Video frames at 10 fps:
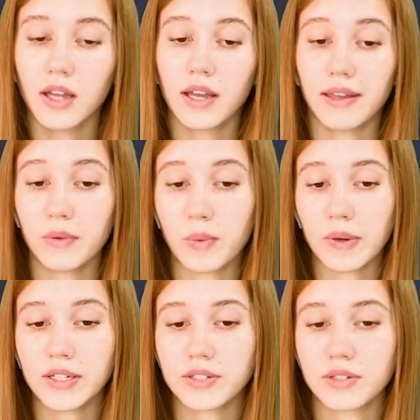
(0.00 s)
if
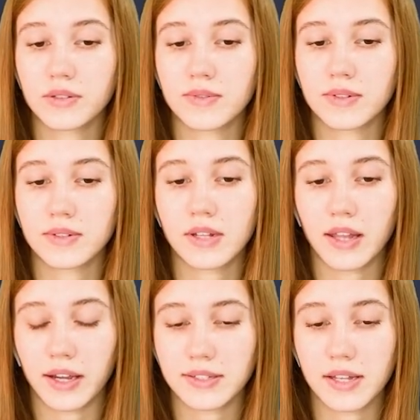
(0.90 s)
we
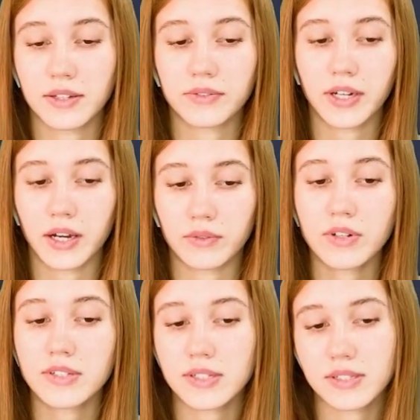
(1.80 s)
select an area of
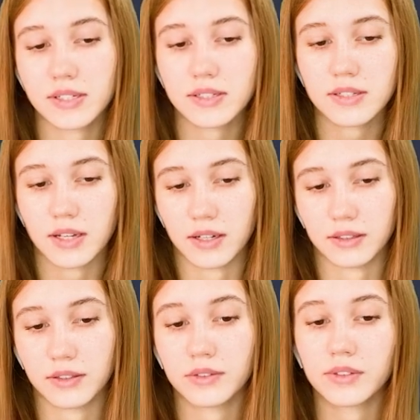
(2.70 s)
resistance and
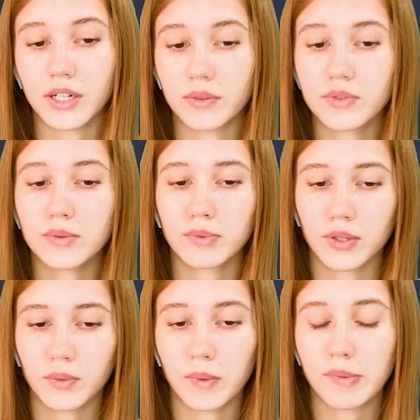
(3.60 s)
an area of support,
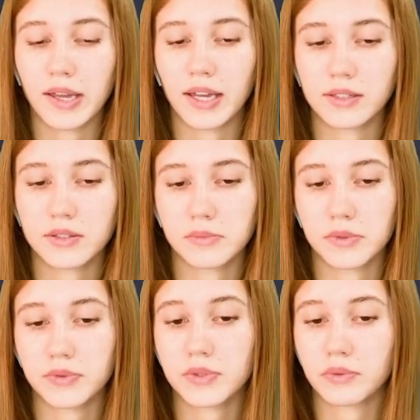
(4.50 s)
we began to
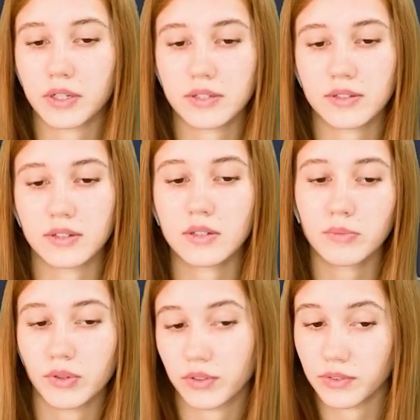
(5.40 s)
move towards the
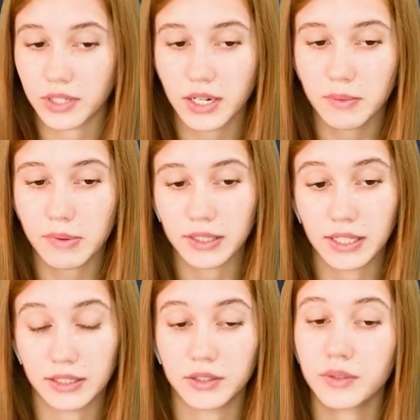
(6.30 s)
support area, but
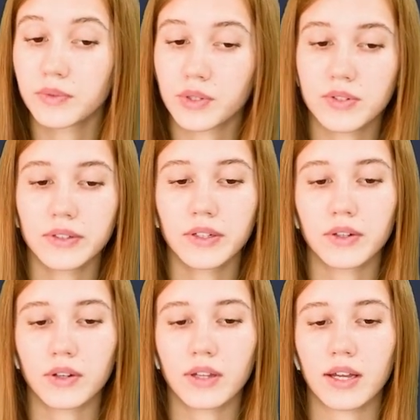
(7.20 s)
then a reversal
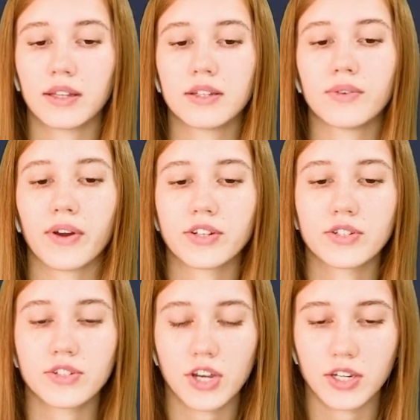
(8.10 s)
occurred and the direction
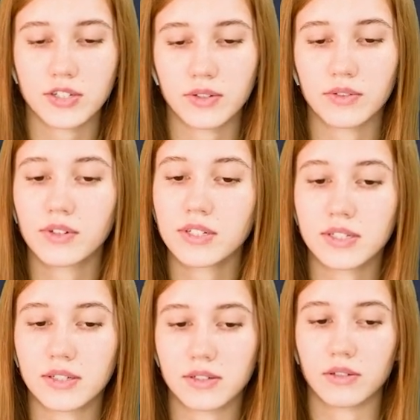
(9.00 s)
changed to the
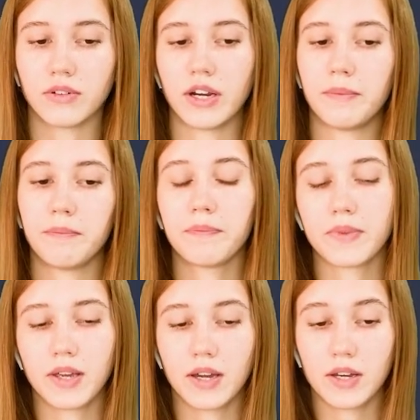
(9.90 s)
resistance area.
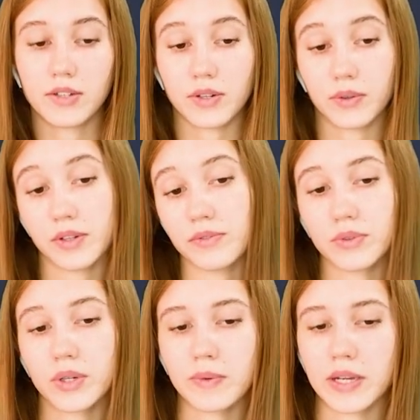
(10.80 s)
So
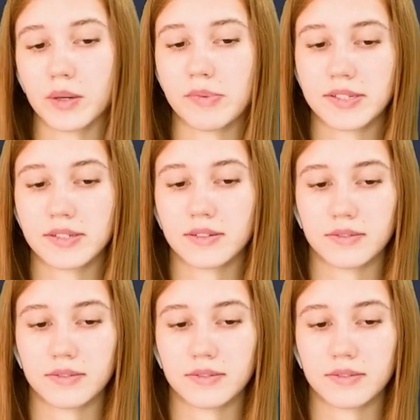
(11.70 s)
therefore we opened